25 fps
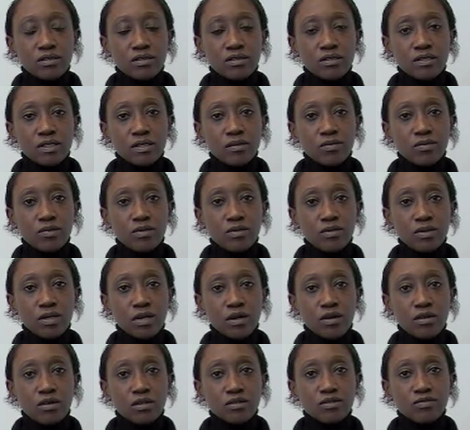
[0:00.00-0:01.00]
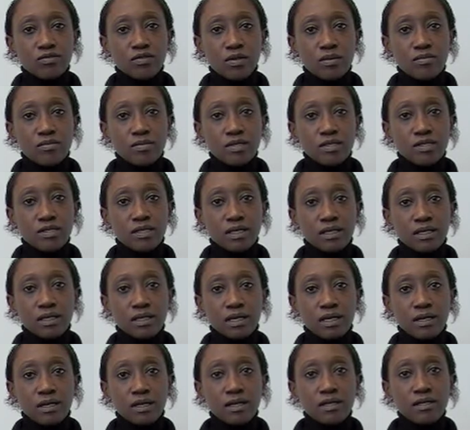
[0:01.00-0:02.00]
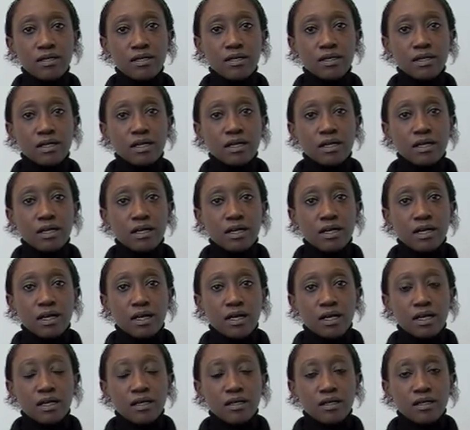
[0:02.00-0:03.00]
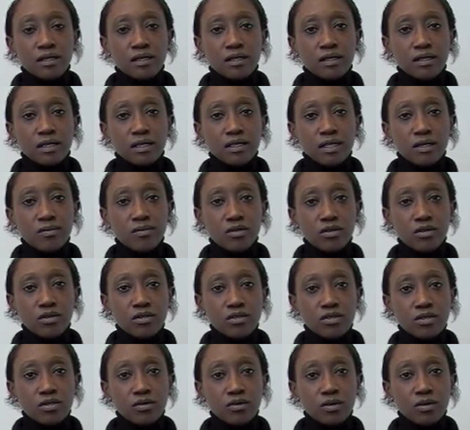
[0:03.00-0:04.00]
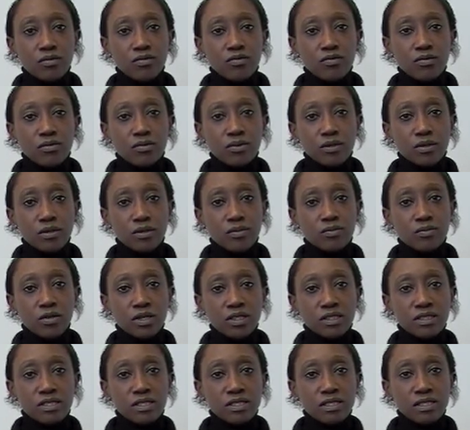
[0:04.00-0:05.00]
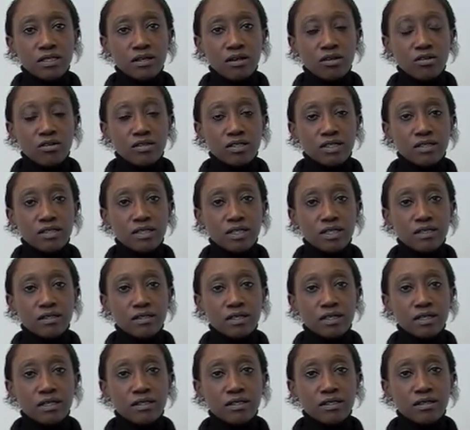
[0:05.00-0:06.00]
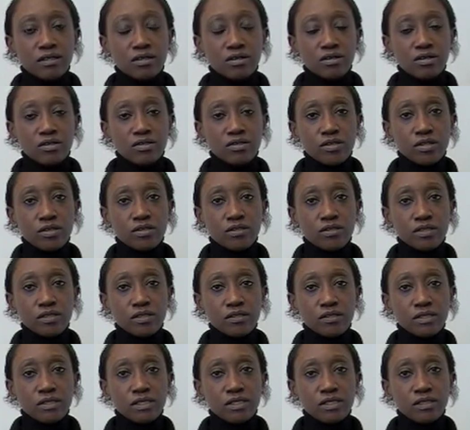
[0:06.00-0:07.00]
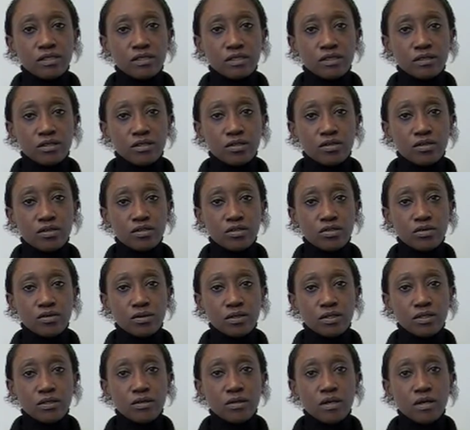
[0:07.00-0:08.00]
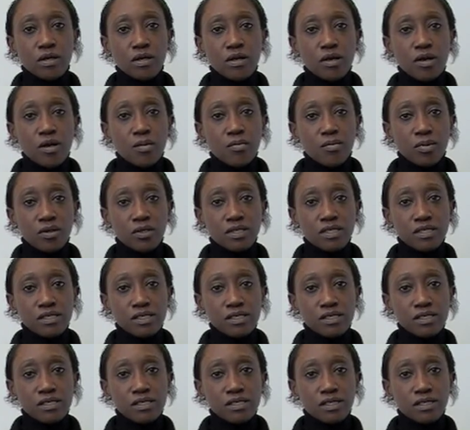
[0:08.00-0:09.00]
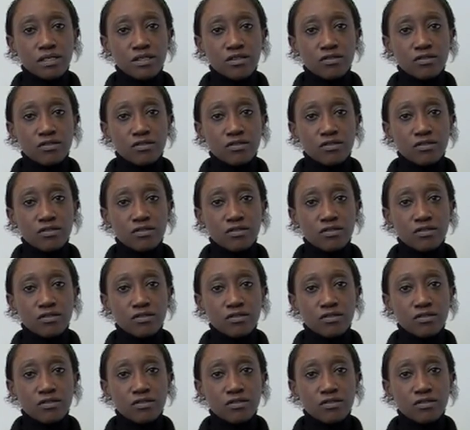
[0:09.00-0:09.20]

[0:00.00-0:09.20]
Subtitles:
contemporary art from Senegal, and I'm also a practicing architect and a consultant in cultural policies and